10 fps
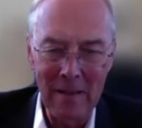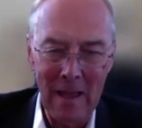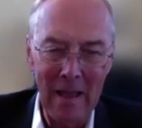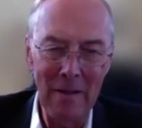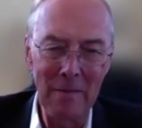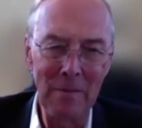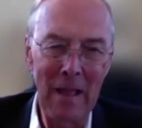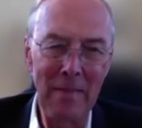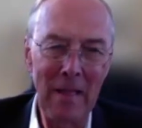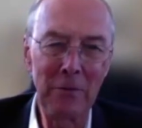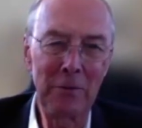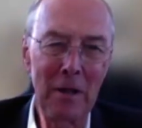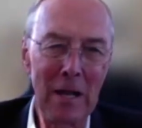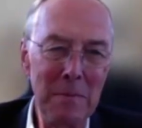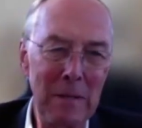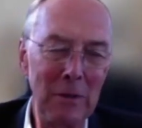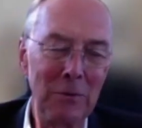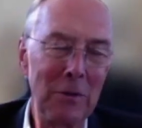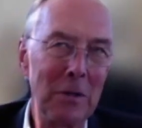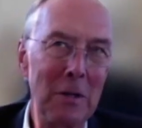And that stymie is
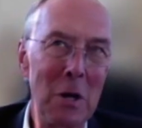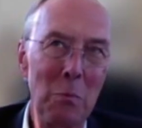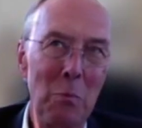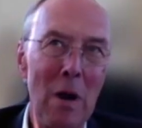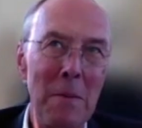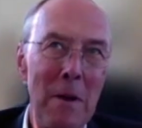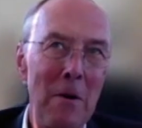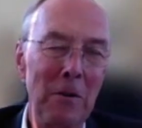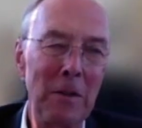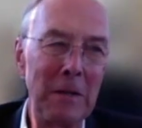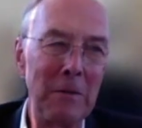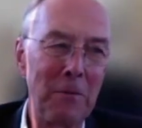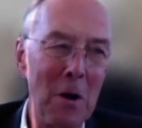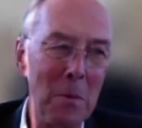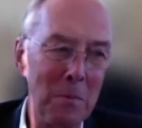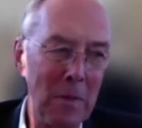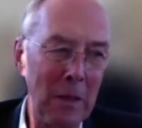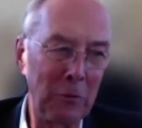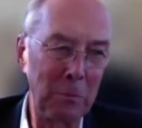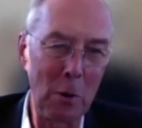going to come primarily from
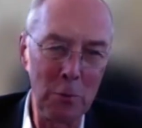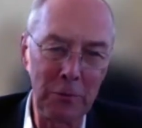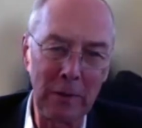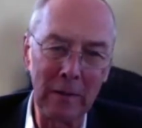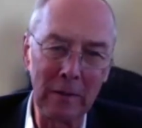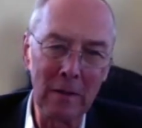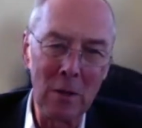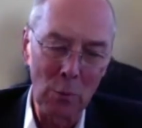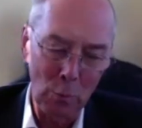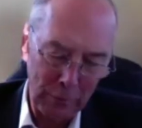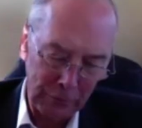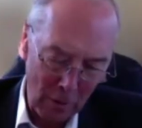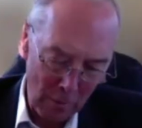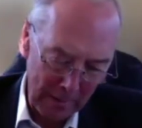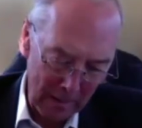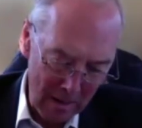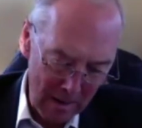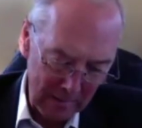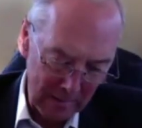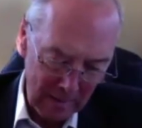exposing what's going on.